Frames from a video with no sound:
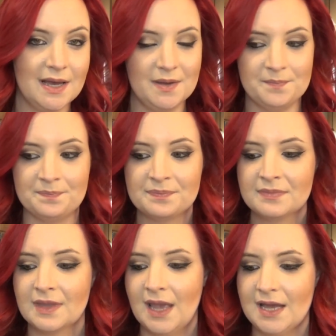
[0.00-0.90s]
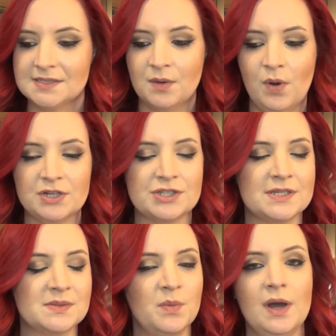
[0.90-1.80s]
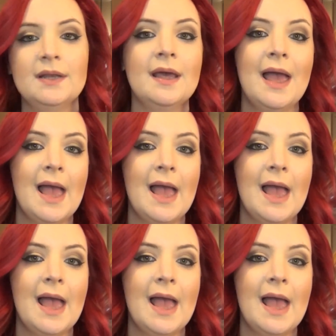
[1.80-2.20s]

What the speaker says: as I watch this one.